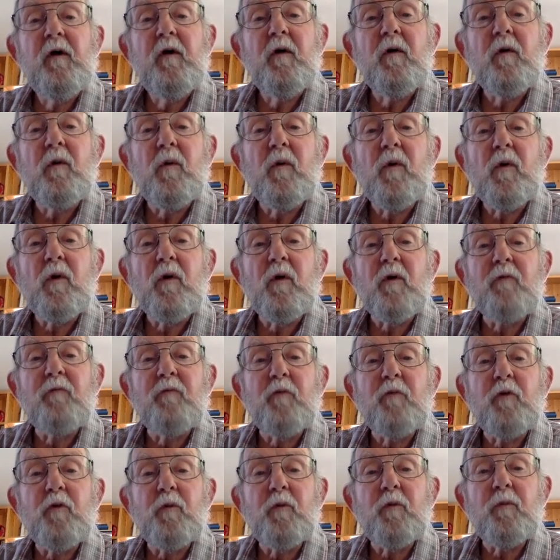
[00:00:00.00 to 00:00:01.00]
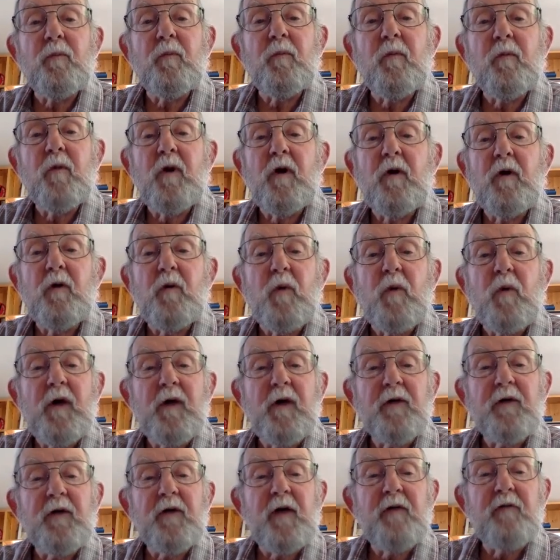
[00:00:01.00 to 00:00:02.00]
or for
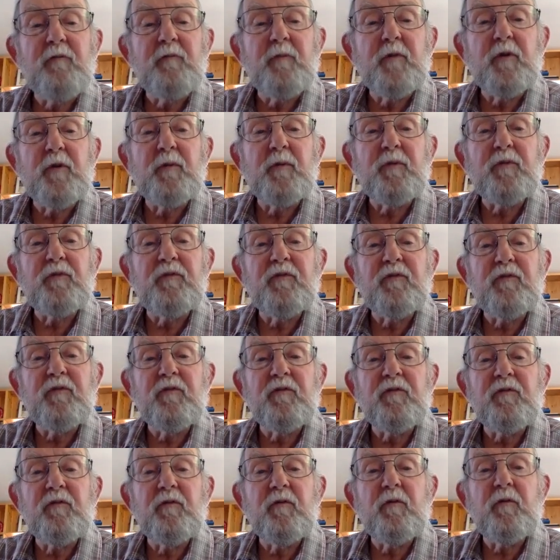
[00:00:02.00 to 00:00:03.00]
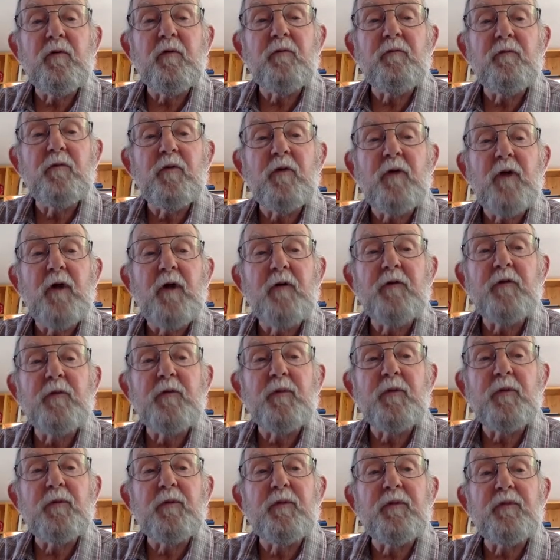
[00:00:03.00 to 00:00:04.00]
wildlife purposes or for other
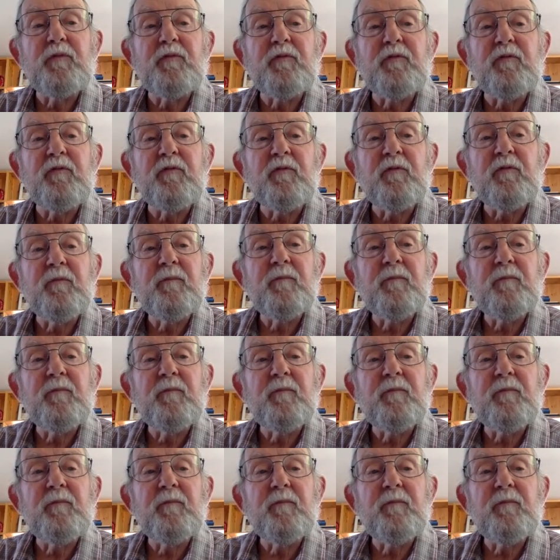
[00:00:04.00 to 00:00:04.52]
purposes.